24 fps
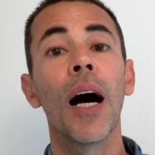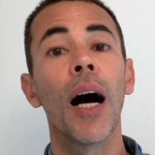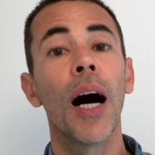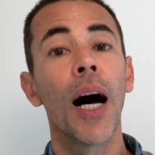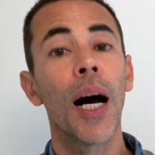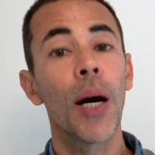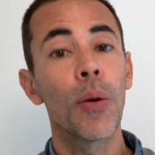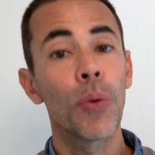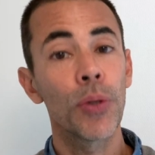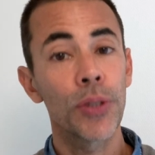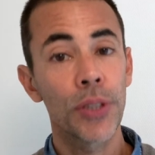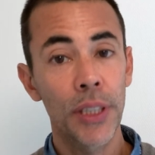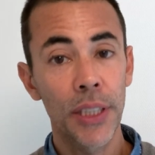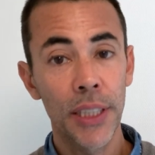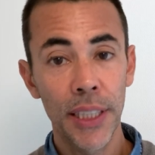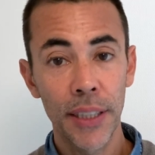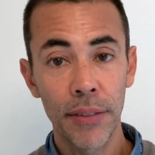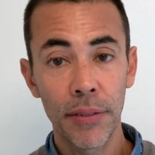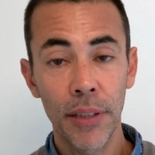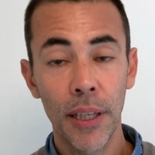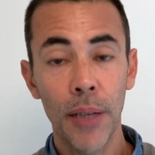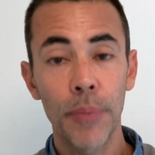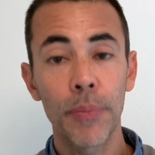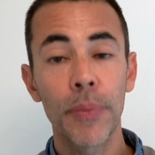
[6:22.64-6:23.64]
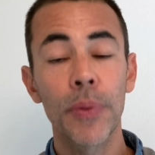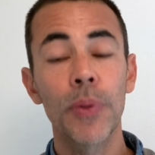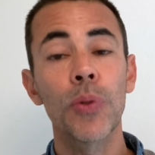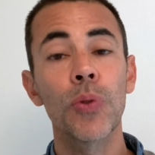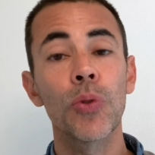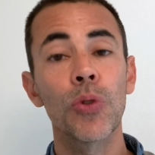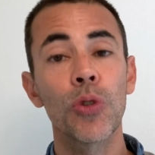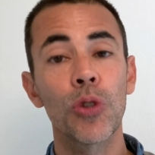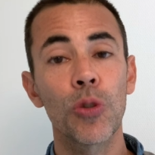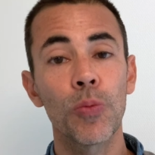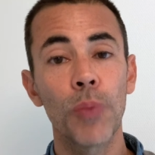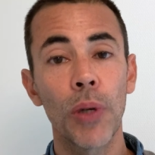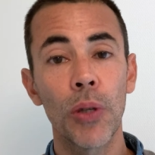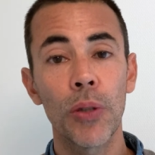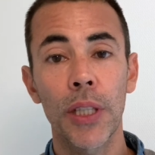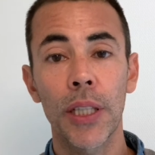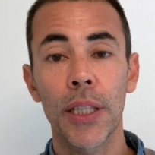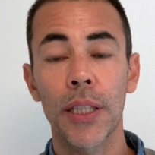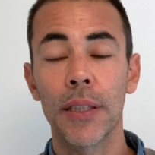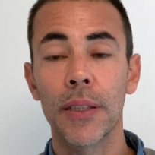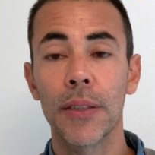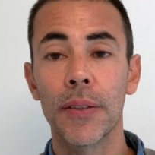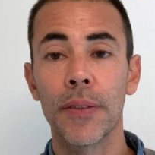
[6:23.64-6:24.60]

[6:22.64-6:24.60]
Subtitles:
I want to give up smoking.